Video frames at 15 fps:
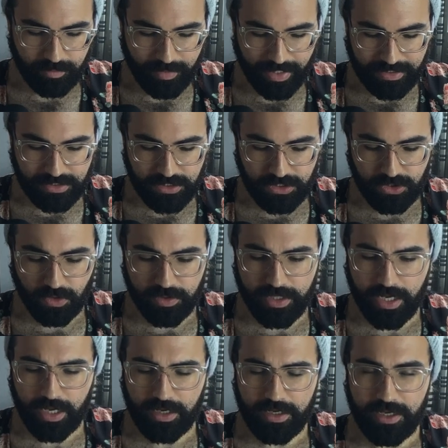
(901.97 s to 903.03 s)
by
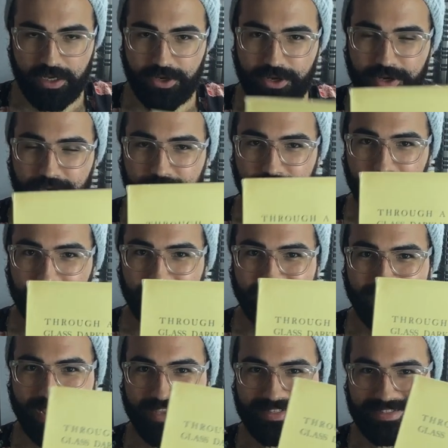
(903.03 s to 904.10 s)
Sonia
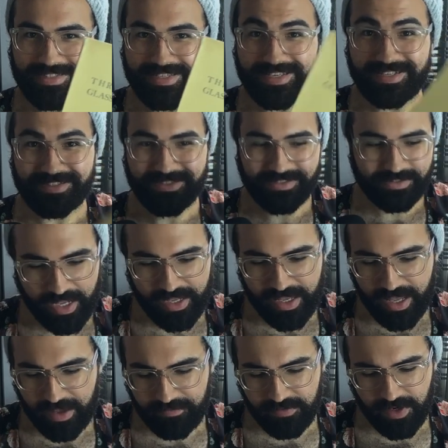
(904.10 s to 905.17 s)
Raizis. I
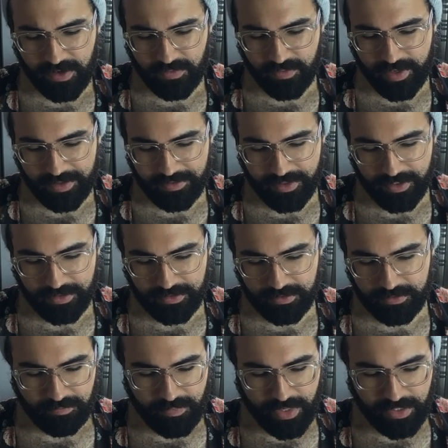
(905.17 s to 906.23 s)
have not read this,
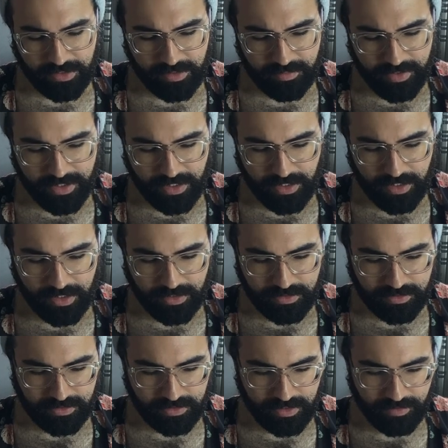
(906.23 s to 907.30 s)
mainly
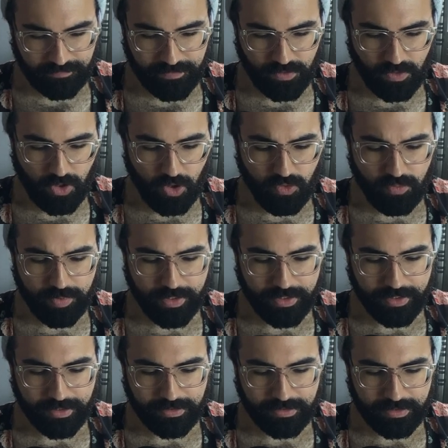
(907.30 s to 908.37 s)
because if you open
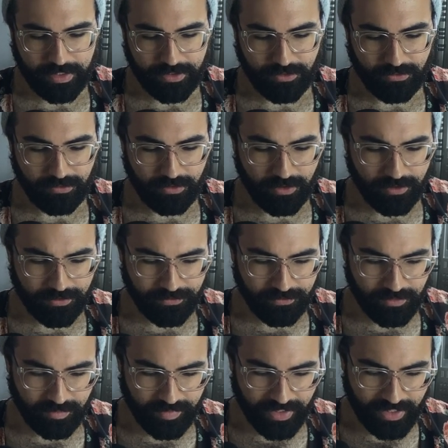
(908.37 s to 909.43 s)
it and you look through
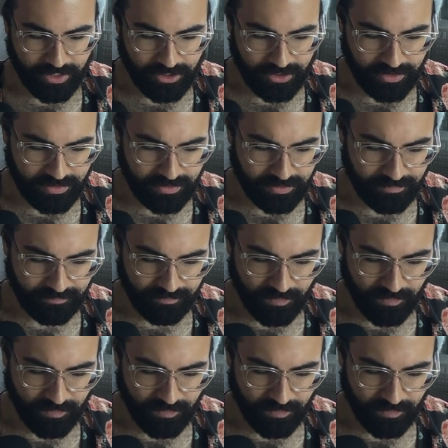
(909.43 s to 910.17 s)
the pages,